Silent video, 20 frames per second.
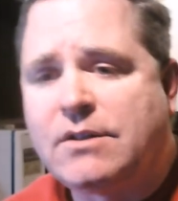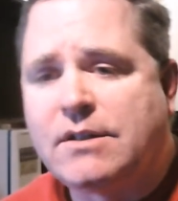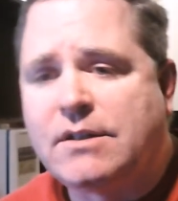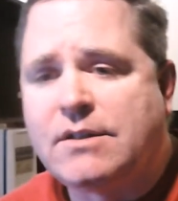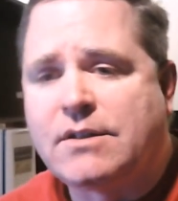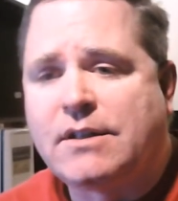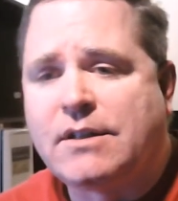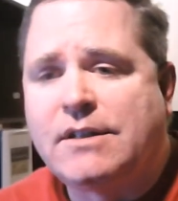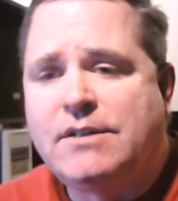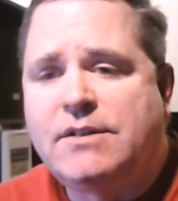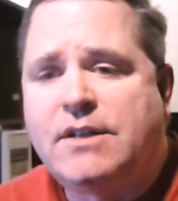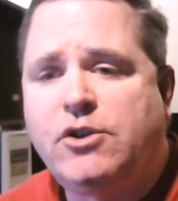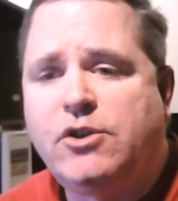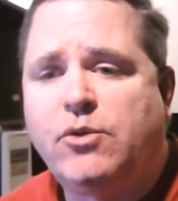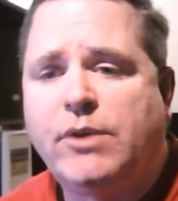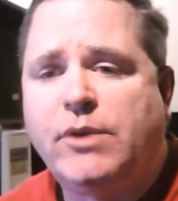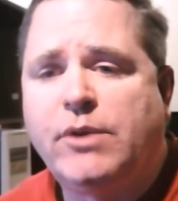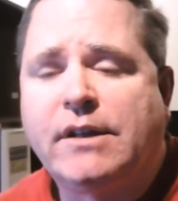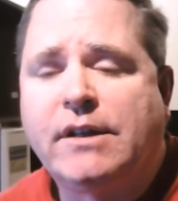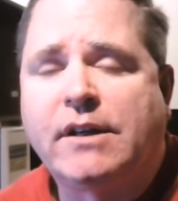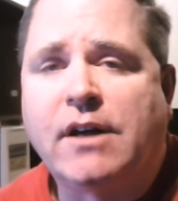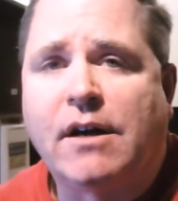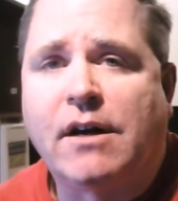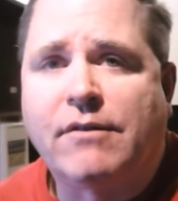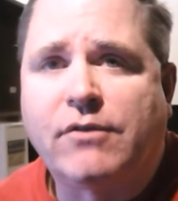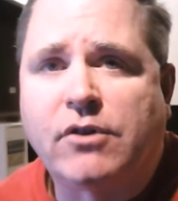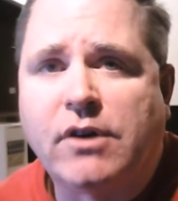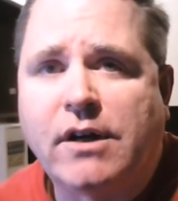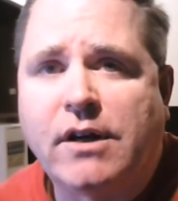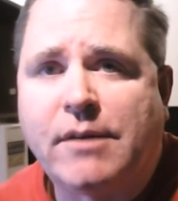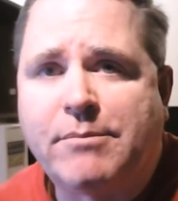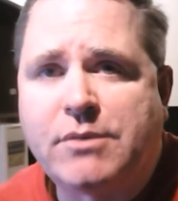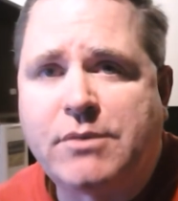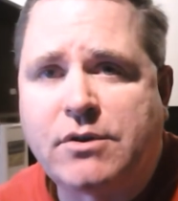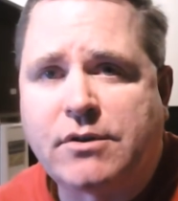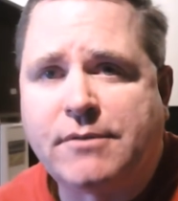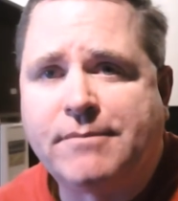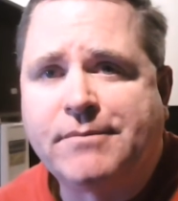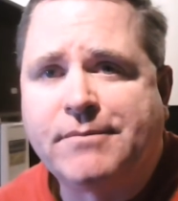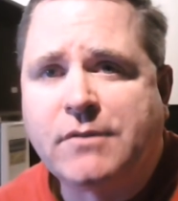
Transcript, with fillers: is continuing the cover ups